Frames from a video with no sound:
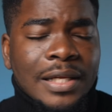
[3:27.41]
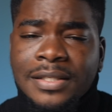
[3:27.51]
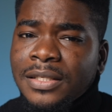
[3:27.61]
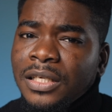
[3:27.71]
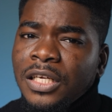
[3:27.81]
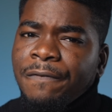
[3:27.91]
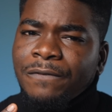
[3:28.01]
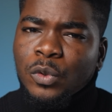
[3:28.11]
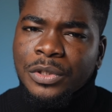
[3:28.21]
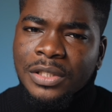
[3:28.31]
That
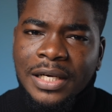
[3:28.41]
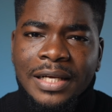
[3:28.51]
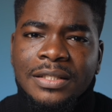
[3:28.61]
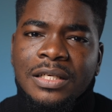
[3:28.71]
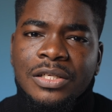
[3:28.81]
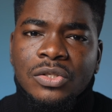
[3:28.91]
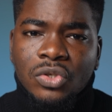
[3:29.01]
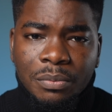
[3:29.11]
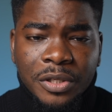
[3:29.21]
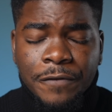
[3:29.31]
if Twitter can delete
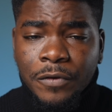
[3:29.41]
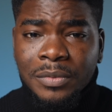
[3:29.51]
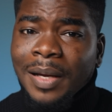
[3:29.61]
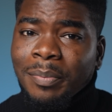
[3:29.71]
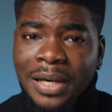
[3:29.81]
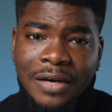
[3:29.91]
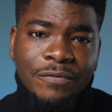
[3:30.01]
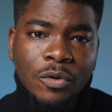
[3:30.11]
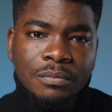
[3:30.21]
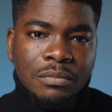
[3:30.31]
something from their
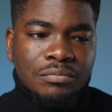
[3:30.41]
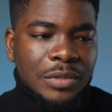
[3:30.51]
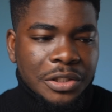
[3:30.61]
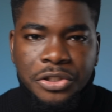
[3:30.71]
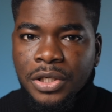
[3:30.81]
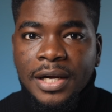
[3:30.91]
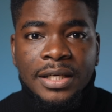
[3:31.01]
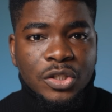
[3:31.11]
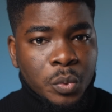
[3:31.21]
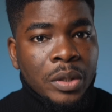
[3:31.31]
platform, Nigeria
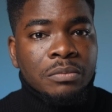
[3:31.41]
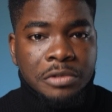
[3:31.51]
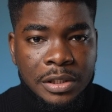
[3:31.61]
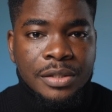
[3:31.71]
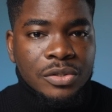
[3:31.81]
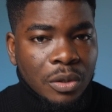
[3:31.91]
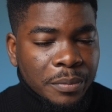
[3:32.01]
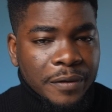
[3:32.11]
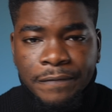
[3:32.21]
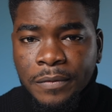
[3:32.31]
can as well delete
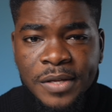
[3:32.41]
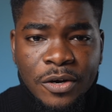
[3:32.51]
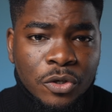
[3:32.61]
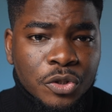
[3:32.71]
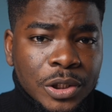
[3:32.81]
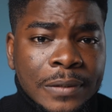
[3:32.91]
something from their country.